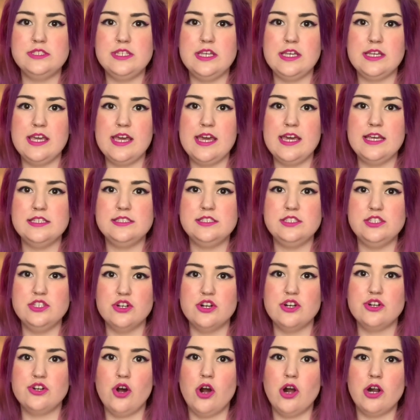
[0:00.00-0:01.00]
in case
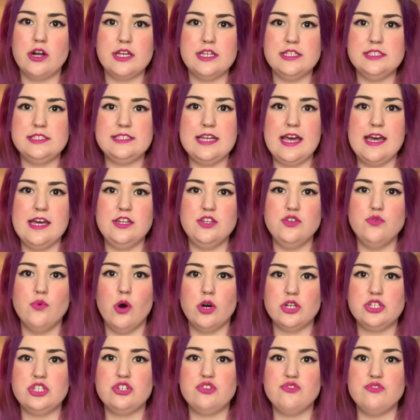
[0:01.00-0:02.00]
you're an artist and you
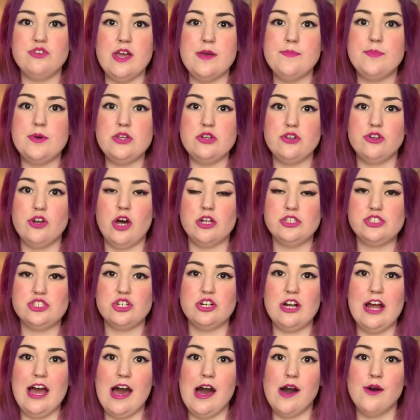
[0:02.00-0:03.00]
want to create but you're not
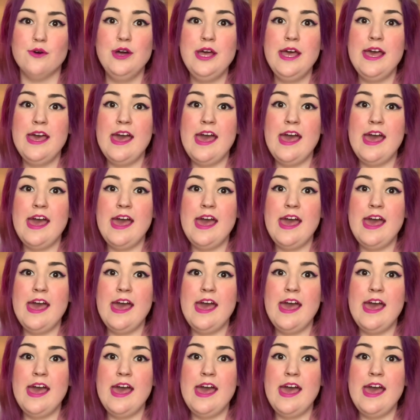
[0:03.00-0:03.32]
sure how.